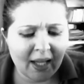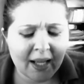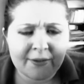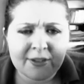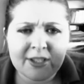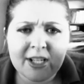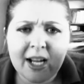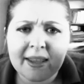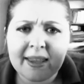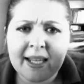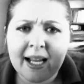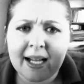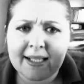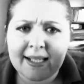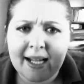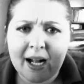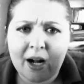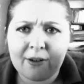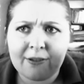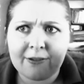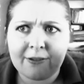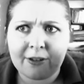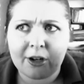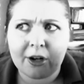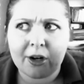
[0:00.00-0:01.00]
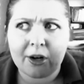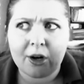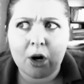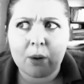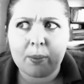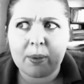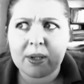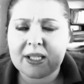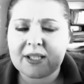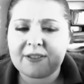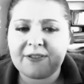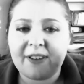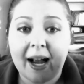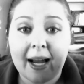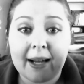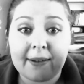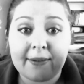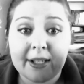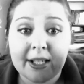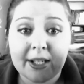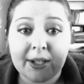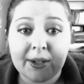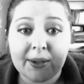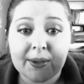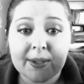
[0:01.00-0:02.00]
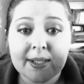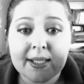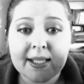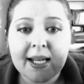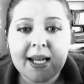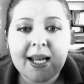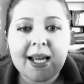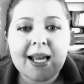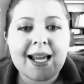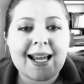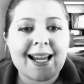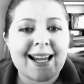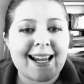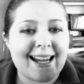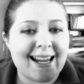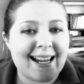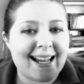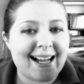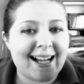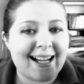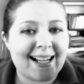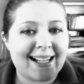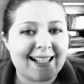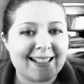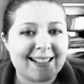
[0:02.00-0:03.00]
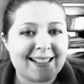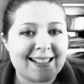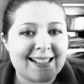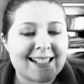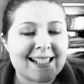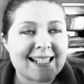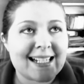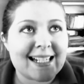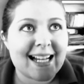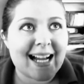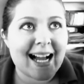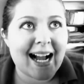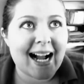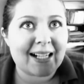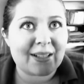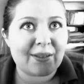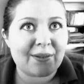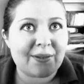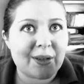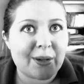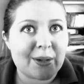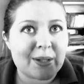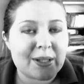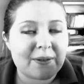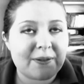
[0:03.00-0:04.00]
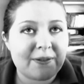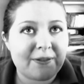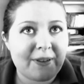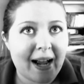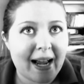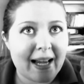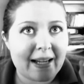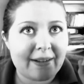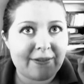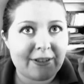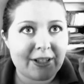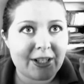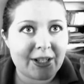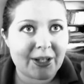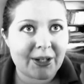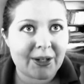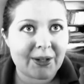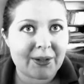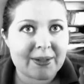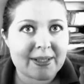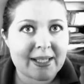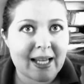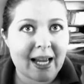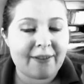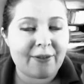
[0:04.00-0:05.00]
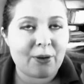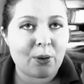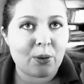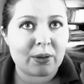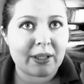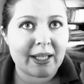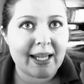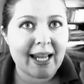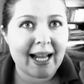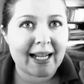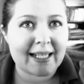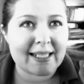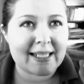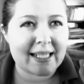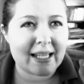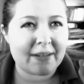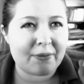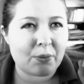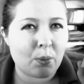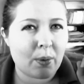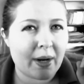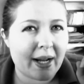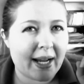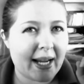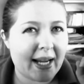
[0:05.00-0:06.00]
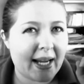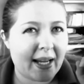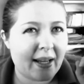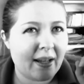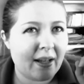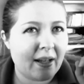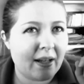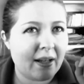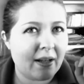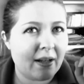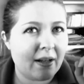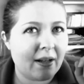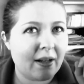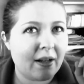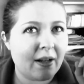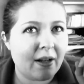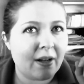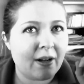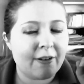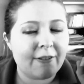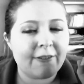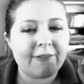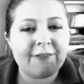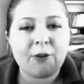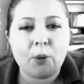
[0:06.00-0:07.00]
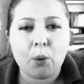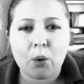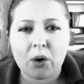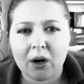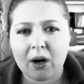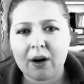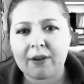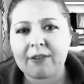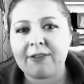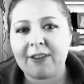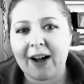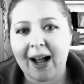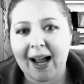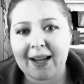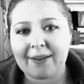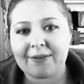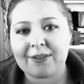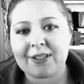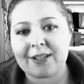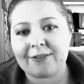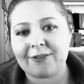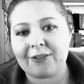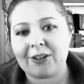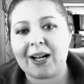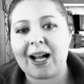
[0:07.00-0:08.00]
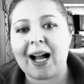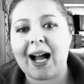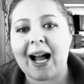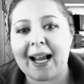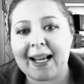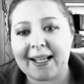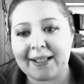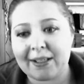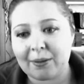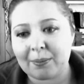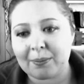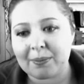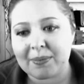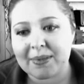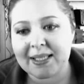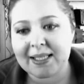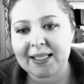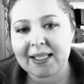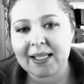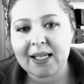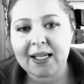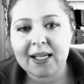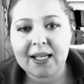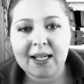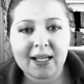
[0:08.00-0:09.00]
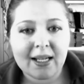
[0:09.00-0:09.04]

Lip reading: I've done that now for almost 5 years, and out of those 5 years, I've only had to give away 4 or 5 different items